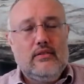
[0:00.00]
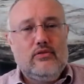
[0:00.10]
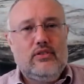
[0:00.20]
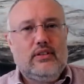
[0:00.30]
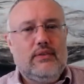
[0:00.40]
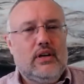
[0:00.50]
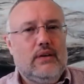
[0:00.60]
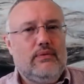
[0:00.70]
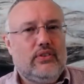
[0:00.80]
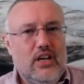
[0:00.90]
just have a
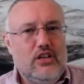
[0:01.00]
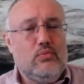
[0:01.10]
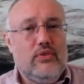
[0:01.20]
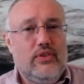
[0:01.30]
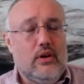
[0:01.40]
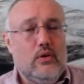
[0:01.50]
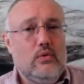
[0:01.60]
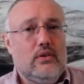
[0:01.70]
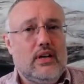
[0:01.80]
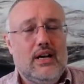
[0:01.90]
conversation with
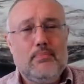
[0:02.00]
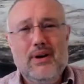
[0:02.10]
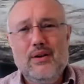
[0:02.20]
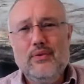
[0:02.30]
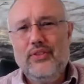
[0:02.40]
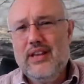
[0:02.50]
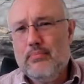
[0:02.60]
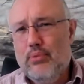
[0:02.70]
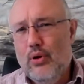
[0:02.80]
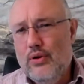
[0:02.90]
you about the
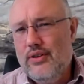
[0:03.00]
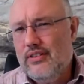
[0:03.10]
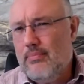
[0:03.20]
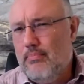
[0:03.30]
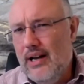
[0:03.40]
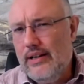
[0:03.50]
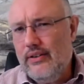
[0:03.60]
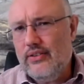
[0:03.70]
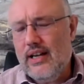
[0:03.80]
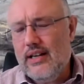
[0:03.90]
importance of
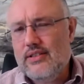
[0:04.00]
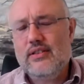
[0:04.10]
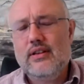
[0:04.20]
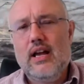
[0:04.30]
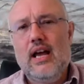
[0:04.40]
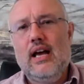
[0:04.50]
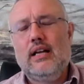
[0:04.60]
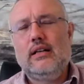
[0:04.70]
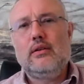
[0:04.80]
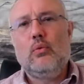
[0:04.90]
mindset
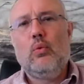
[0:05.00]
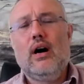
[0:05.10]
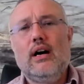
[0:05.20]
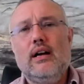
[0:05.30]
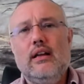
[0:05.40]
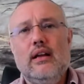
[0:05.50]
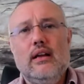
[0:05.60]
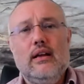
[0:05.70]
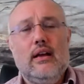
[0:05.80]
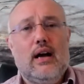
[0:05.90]
and why
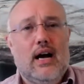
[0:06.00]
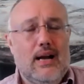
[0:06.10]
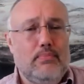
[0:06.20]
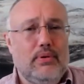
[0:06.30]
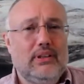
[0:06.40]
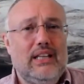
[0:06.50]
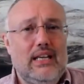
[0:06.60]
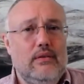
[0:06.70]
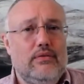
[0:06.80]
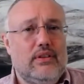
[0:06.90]
I
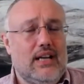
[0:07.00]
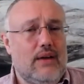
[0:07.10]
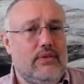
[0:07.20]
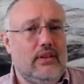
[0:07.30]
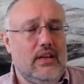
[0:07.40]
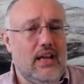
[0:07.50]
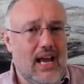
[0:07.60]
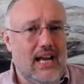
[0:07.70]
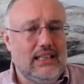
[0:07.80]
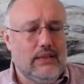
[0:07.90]
believe that having the
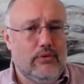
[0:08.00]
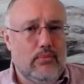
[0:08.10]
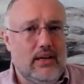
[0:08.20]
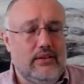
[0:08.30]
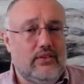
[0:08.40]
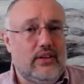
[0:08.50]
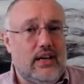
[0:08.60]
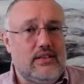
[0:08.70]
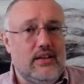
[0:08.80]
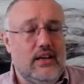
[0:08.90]
A-level
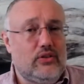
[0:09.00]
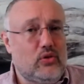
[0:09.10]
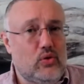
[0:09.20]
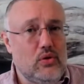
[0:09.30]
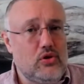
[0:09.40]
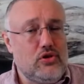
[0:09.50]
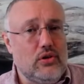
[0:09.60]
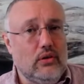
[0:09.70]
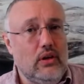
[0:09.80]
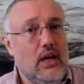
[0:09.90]
mindset is
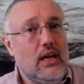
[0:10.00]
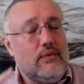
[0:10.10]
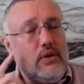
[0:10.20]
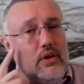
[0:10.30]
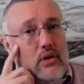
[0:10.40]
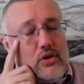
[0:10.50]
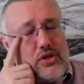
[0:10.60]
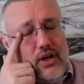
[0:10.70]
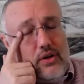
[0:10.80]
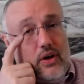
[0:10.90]
crucial for your
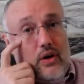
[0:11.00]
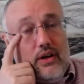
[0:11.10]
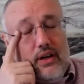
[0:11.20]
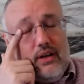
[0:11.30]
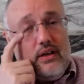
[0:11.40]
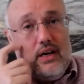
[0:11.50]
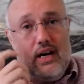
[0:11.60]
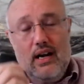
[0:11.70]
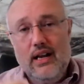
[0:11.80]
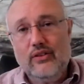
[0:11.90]
child earning
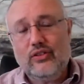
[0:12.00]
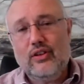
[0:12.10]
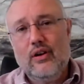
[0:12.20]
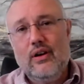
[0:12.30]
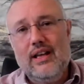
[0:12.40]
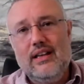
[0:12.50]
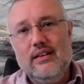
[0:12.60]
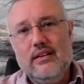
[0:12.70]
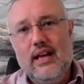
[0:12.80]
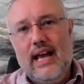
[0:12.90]
an A star
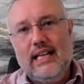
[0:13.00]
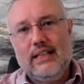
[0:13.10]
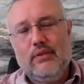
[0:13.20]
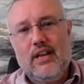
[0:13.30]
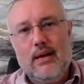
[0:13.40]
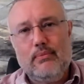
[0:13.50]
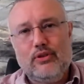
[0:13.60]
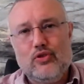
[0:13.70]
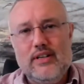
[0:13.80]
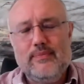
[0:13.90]
in A-level
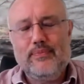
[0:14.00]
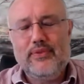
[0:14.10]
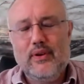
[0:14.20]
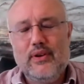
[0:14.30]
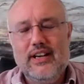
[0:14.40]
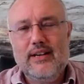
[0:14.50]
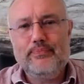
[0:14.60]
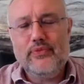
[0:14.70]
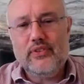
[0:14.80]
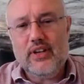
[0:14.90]
chemistry. Okay,
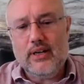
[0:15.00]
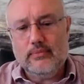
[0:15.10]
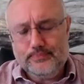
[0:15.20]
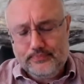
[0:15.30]
so